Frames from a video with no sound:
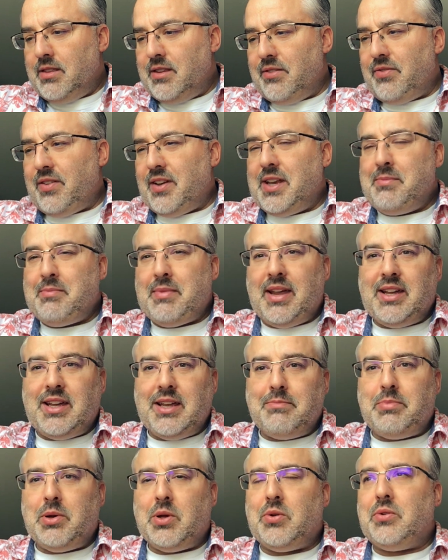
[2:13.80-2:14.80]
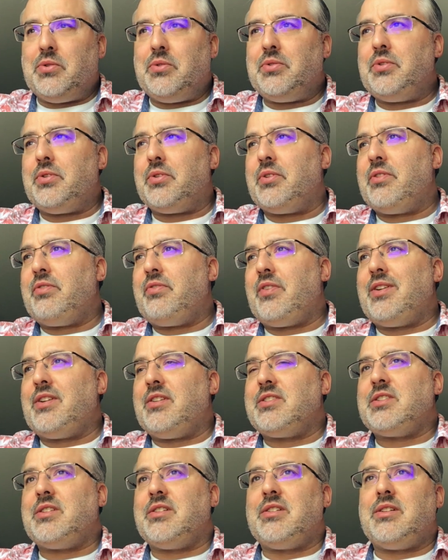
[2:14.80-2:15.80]
funding might get pulled, or the
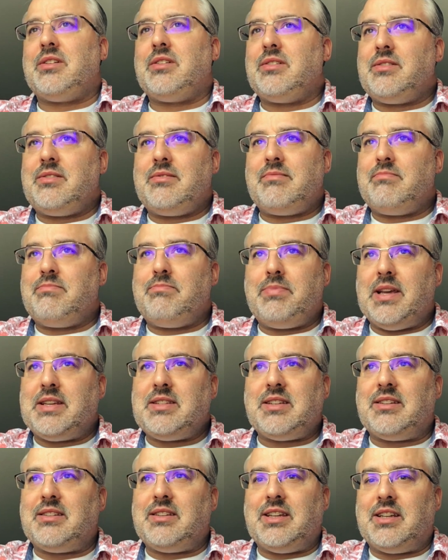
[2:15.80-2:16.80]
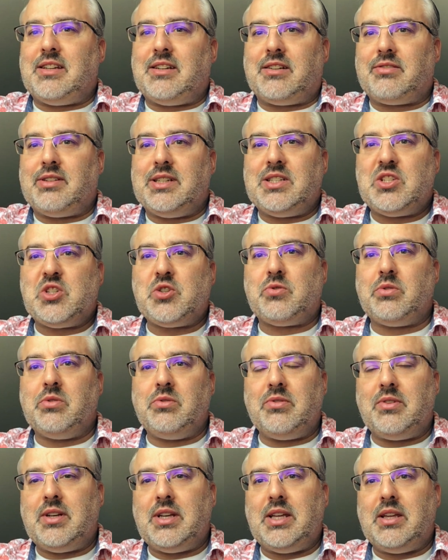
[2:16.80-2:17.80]
funder's going to basically increase
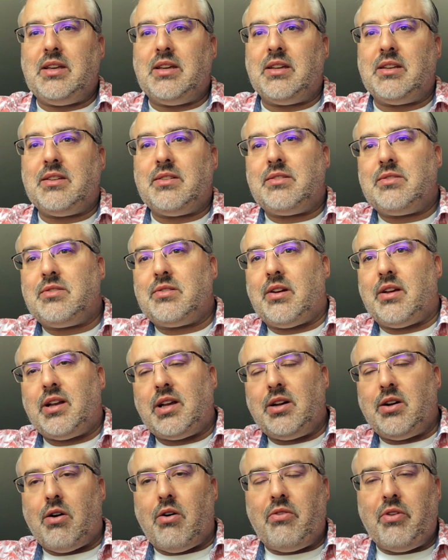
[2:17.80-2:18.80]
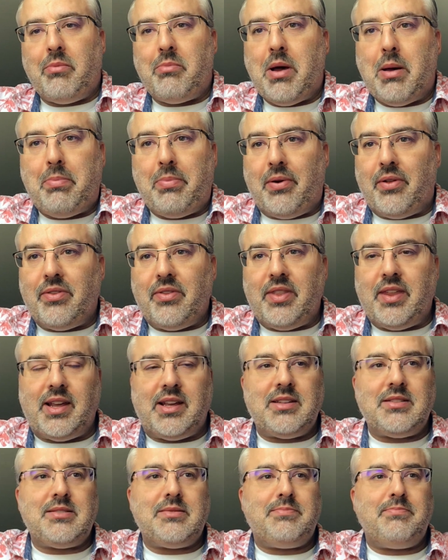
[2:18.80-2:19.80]
scrutiny and try to call them up on
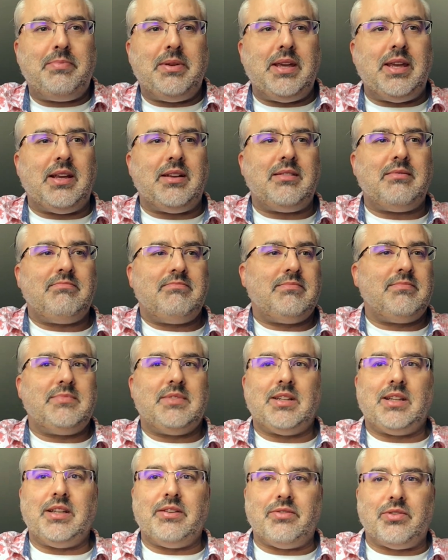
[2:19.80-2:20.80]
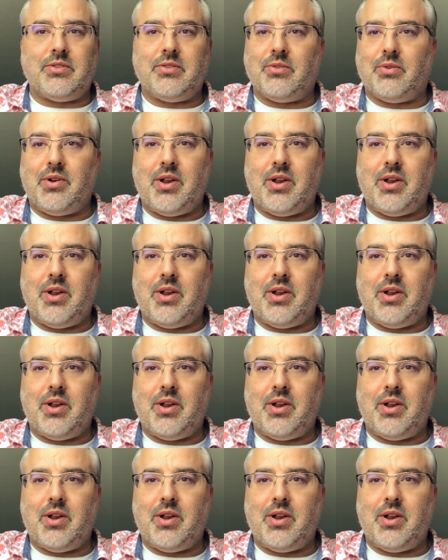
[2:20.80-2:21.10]
things being delivered or